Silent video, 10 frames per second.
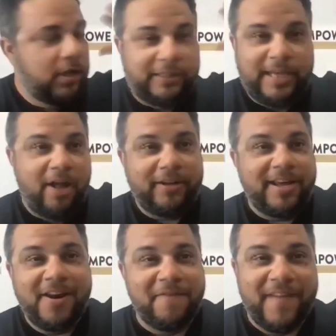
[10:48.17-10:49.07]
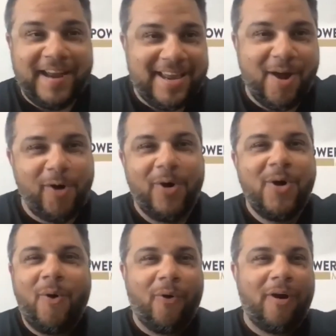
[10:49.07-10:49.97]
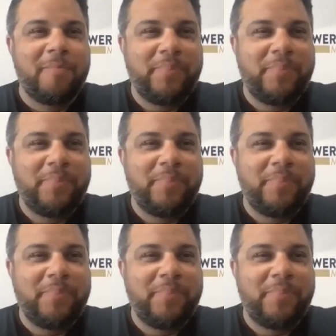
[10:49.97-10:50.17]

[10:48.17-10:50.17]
yelling a video or